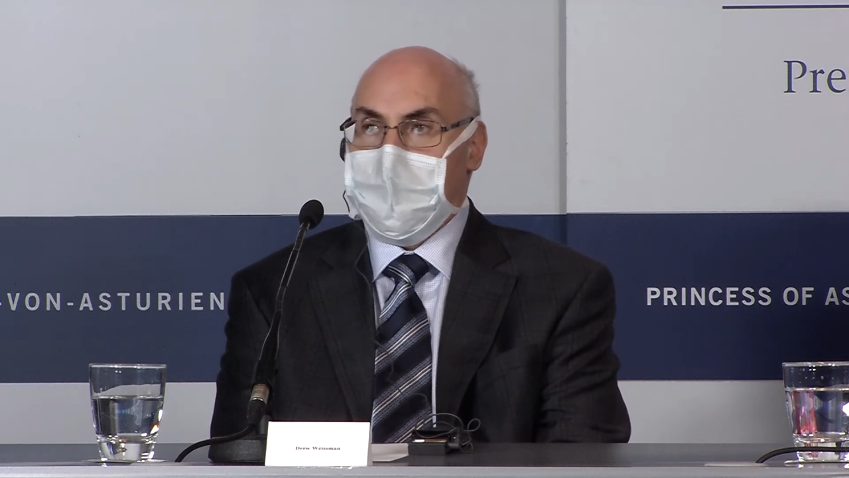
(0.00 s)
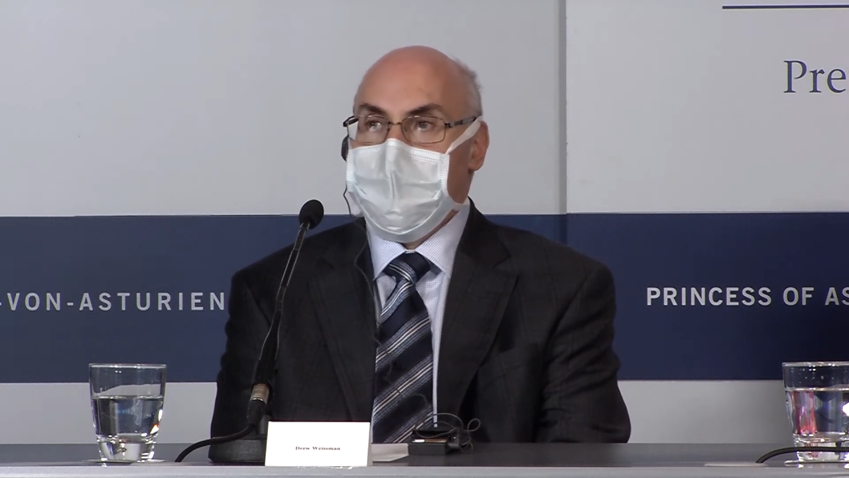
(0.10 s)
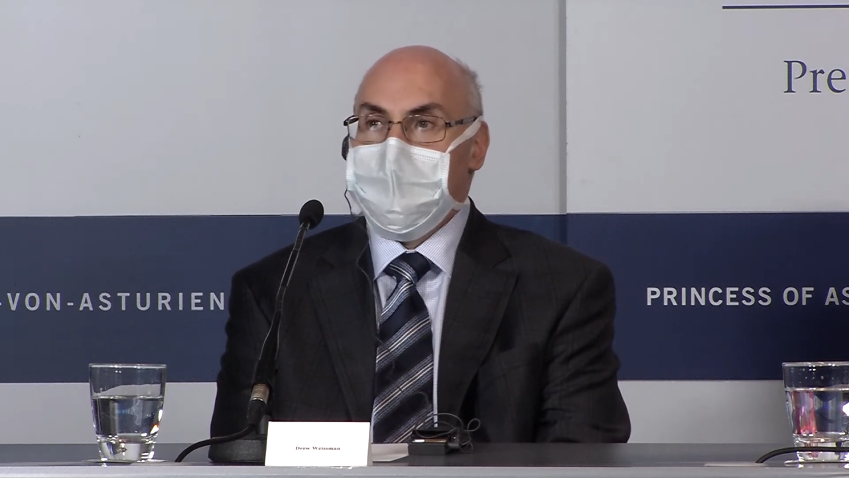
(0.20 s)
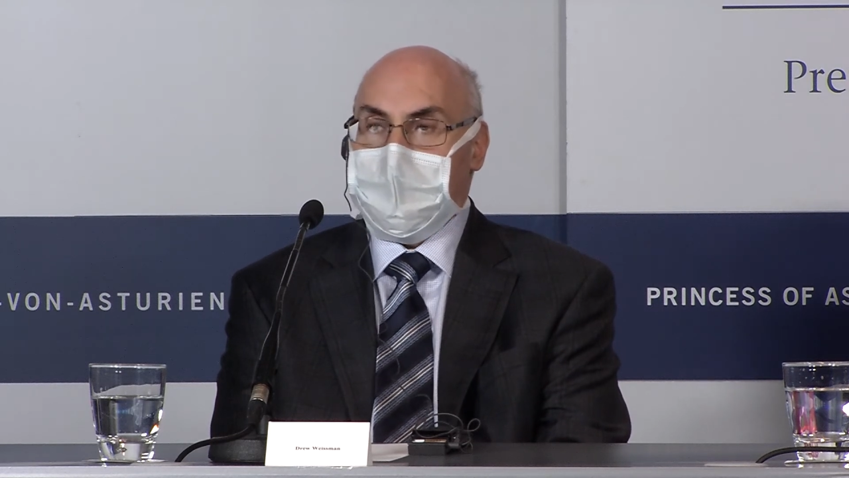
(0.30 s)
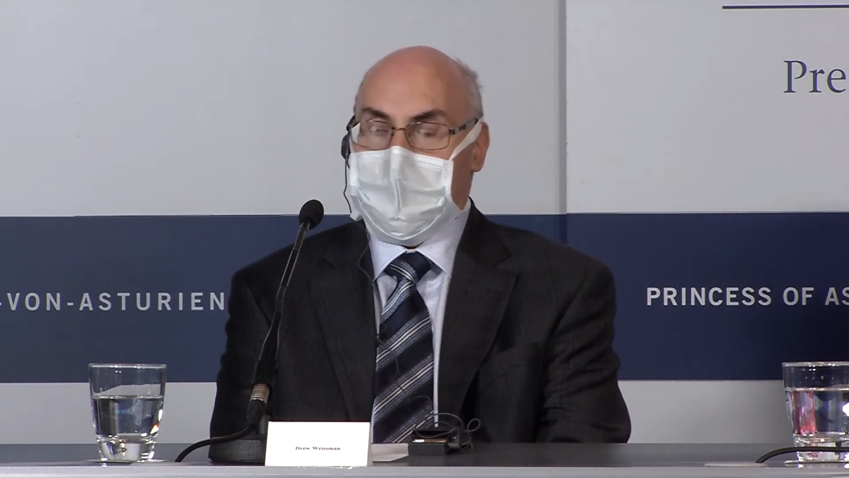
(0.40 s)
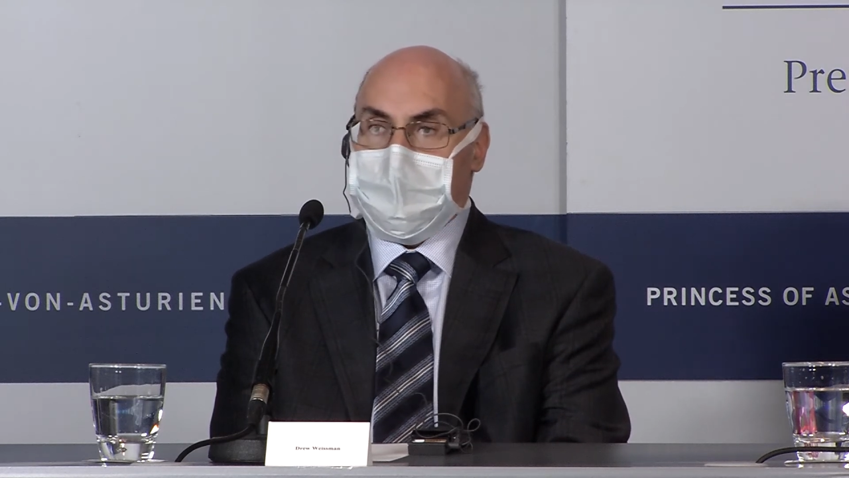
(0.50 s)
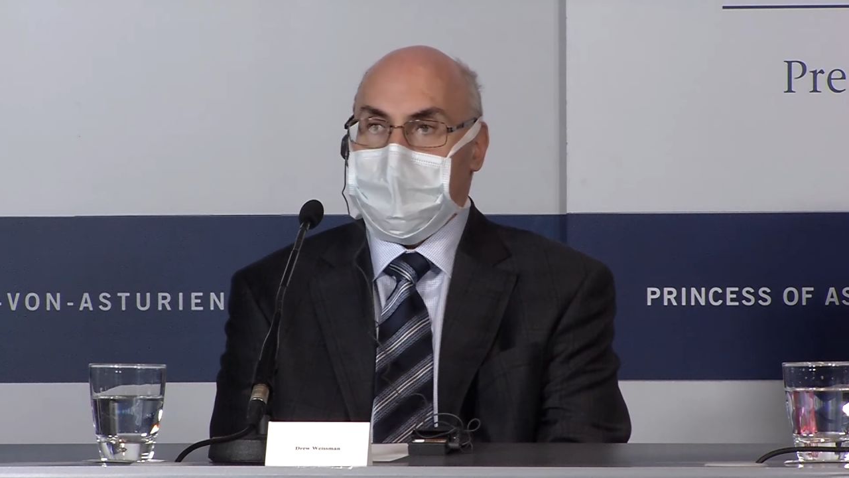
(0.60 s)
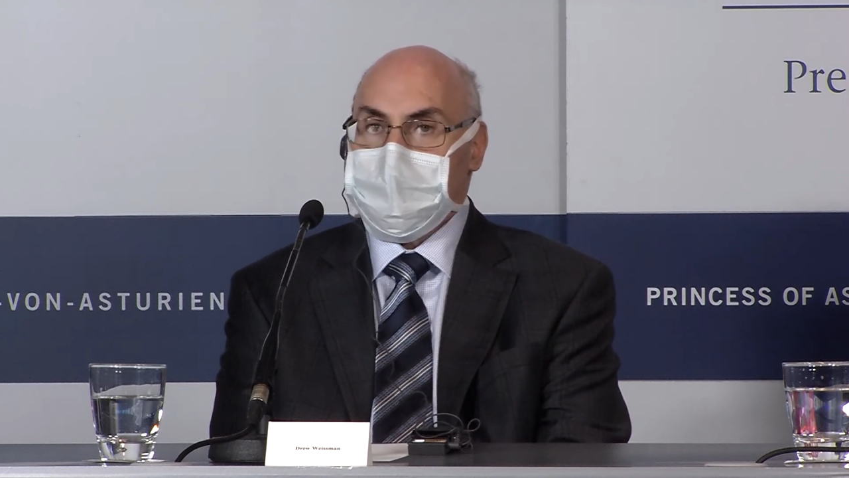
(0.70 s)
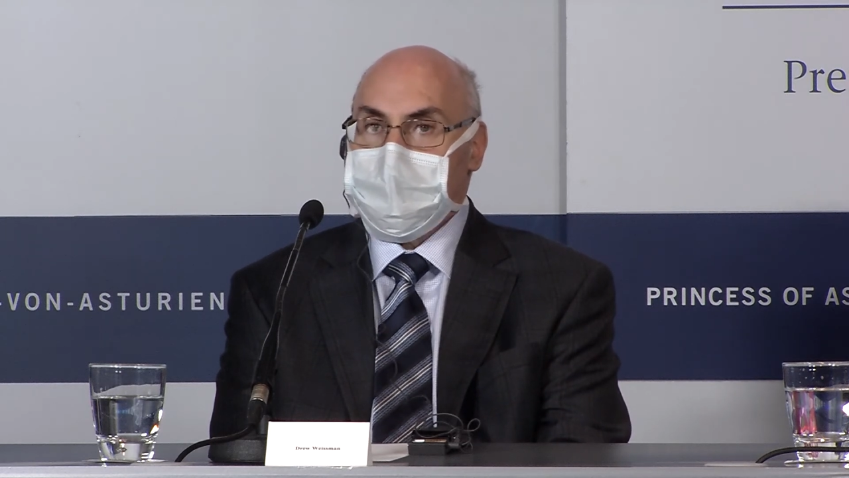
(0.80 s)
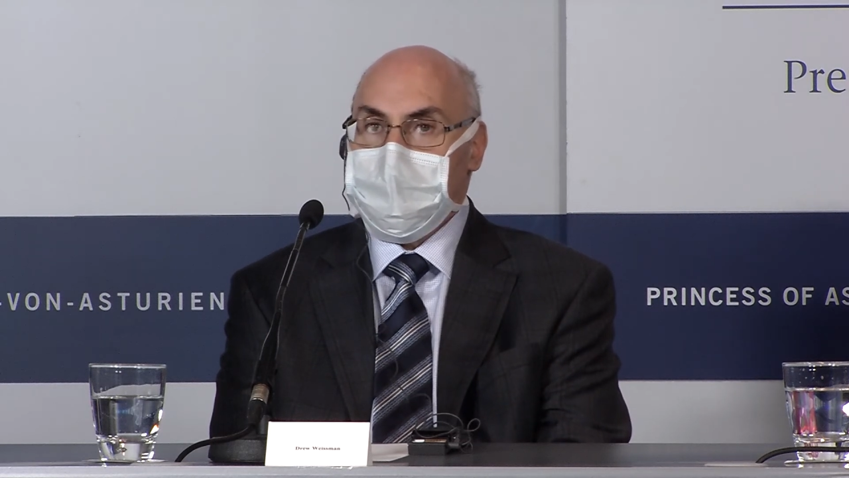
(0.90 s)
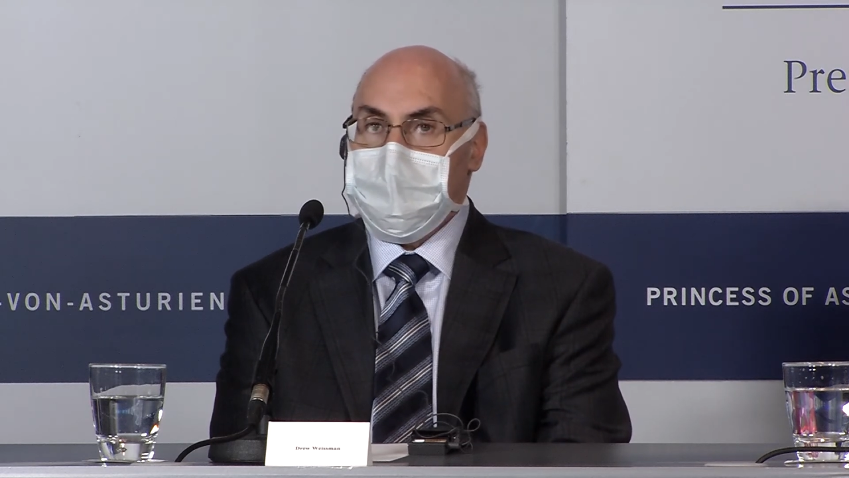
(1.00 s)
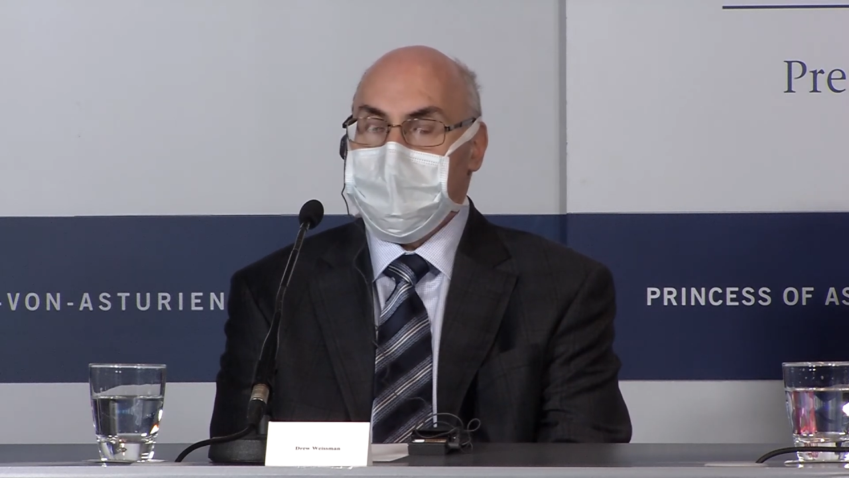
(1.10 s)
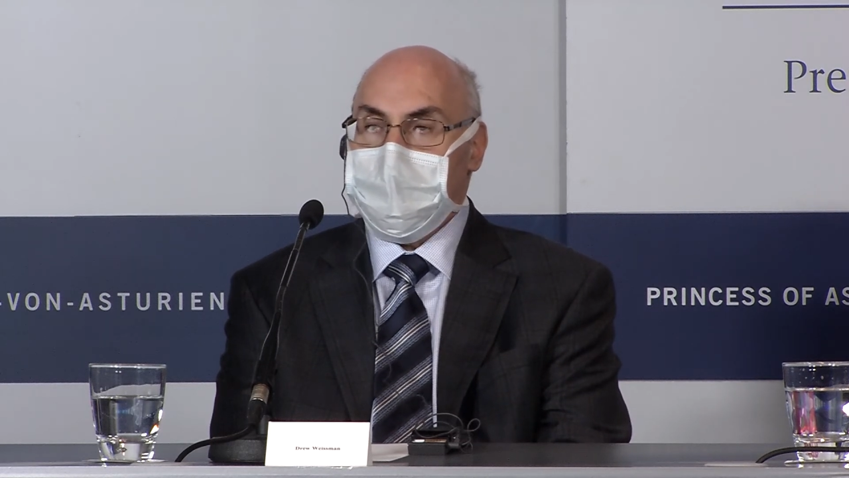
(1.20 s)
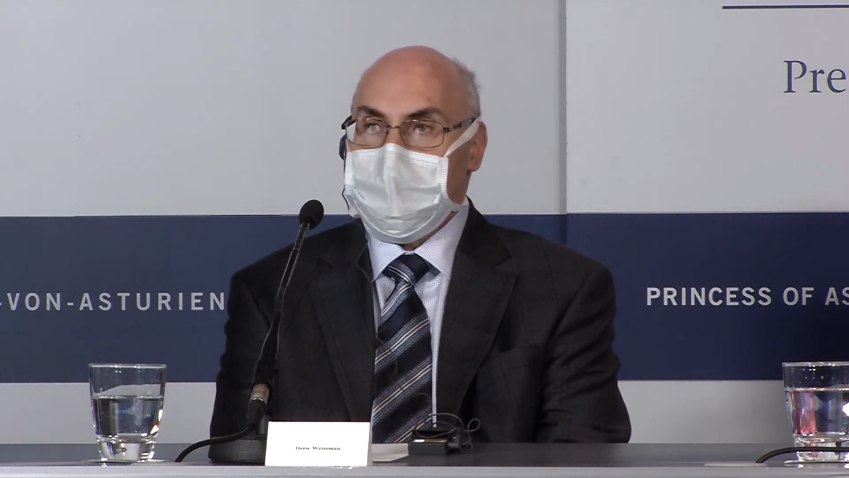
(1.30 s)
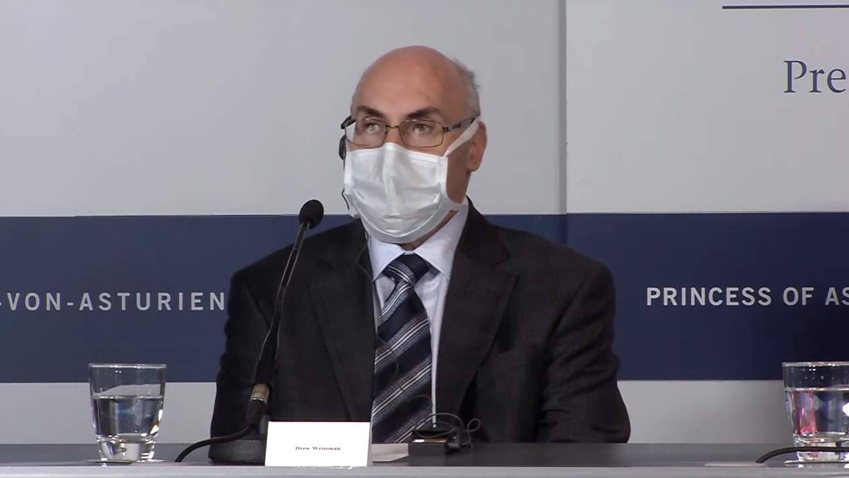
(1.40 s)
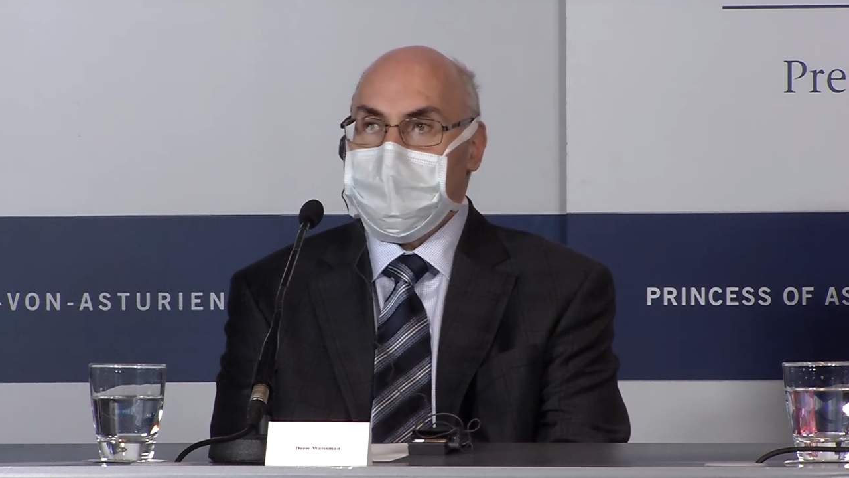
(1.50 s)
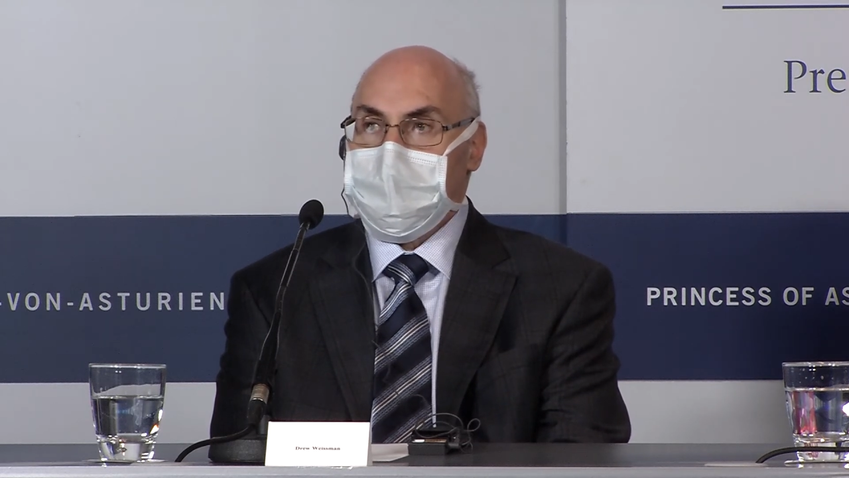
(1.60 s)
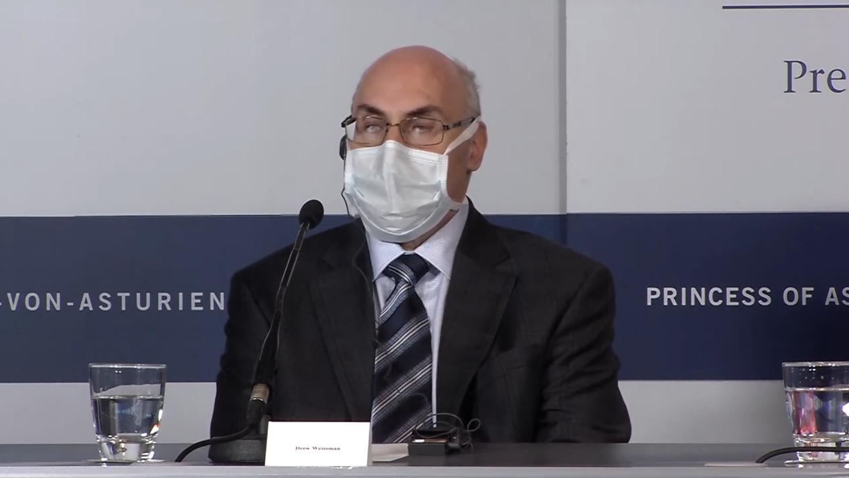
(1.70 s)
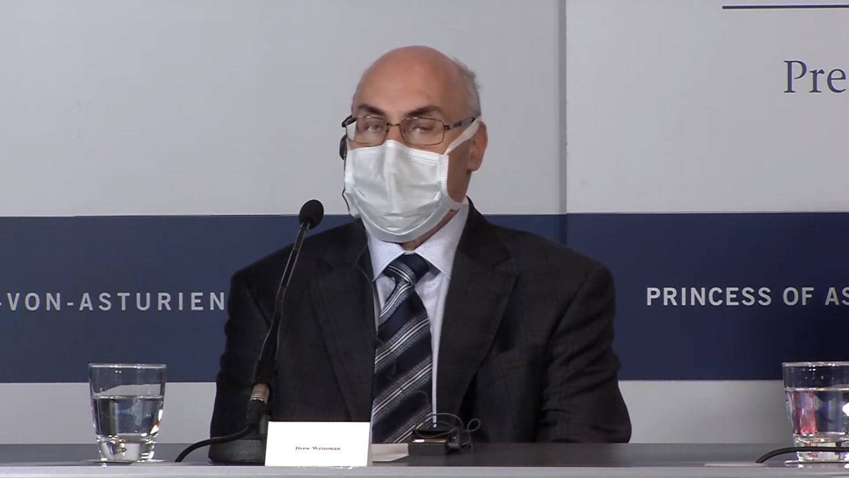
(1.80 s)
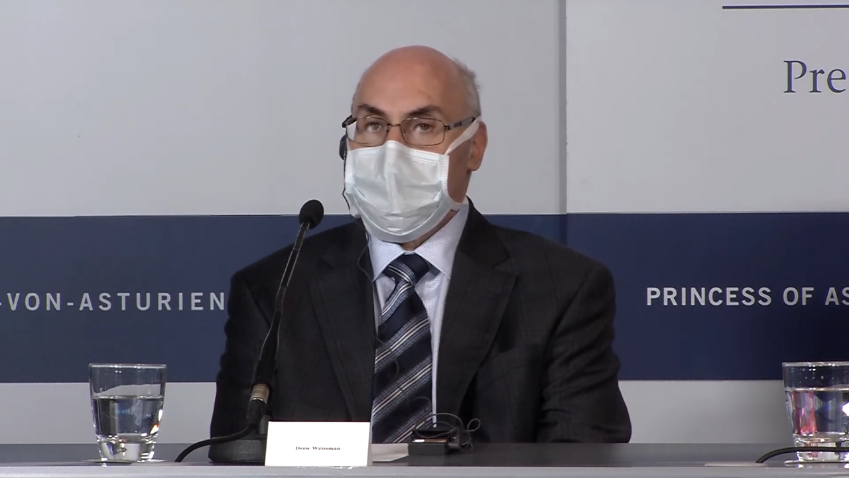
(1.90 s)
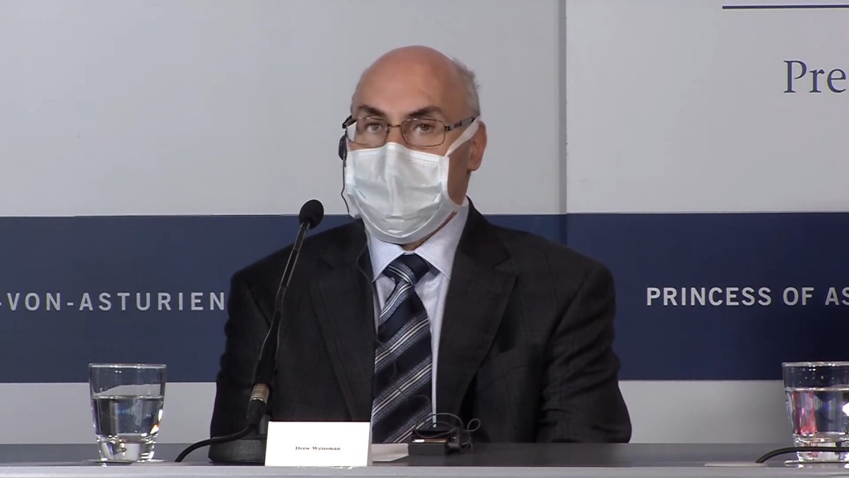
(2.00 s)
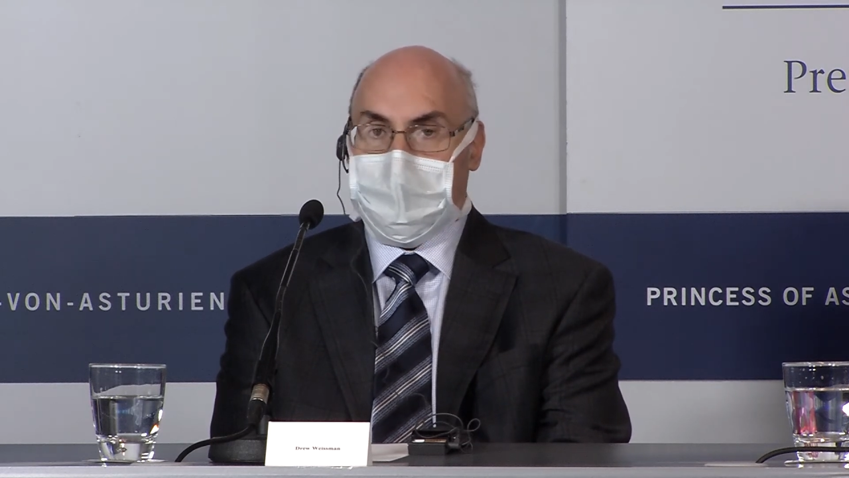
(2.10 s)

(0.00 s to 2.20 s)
There'll soon be clinical trials